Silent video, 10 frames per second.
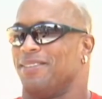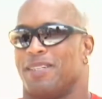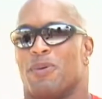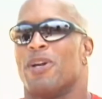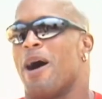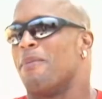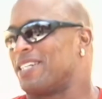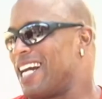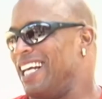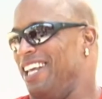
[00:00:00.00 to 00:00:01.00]
They want to know how
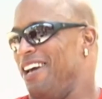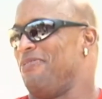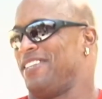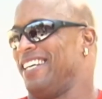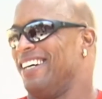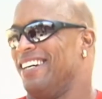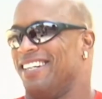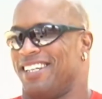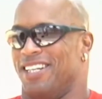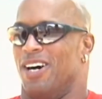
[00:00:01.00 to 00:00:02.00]
much I can lift.
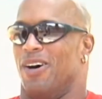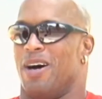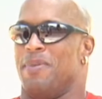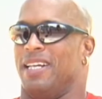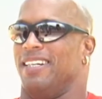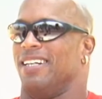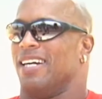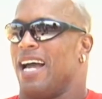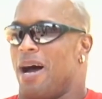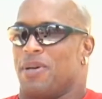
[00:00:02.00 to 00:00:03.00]
I mean,
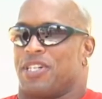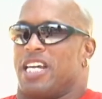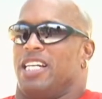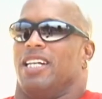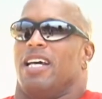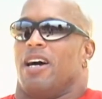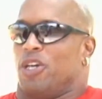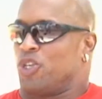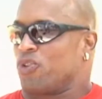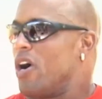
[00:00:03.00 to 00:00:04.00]
how much can you lift? Are
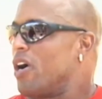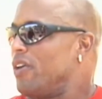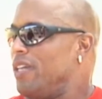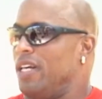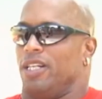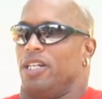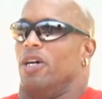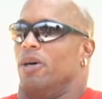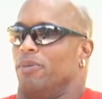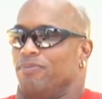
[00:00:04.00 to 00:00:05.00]
you stronger than,
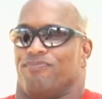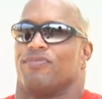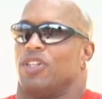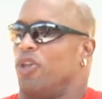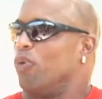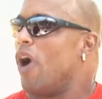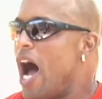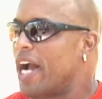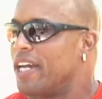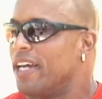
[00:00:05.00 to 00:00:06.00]
The Rock?